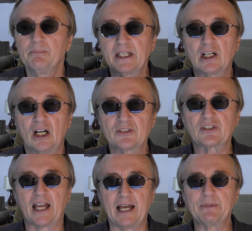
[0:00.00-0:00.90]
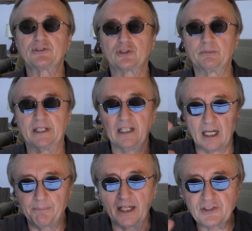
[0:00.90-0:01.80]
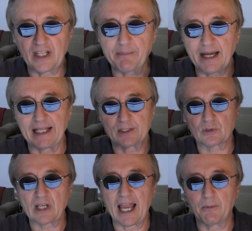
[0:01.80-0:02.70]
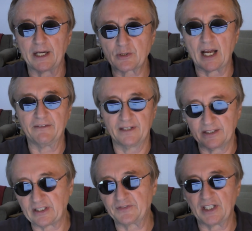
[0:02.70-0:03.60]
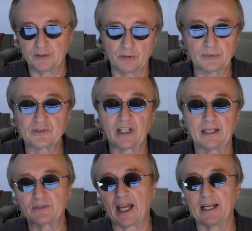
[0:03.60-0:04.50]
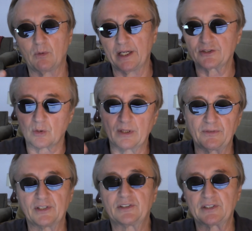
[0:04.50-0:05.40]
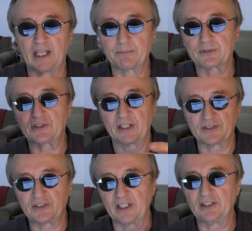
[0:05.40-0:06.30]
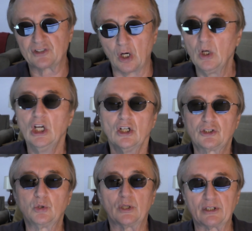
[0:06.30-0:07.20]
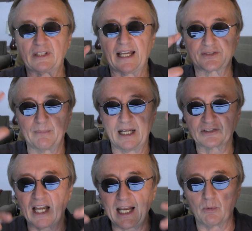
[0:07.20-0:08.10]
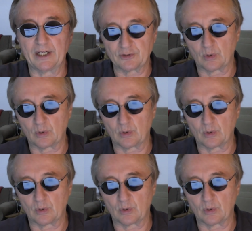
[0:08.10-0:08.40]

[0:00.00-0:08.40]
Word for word: because I'm assuming a bunch of that mileage was highway driving. And as I've said numerous times, highways equivalent to ten percent of city, so two hundred thousand miles highways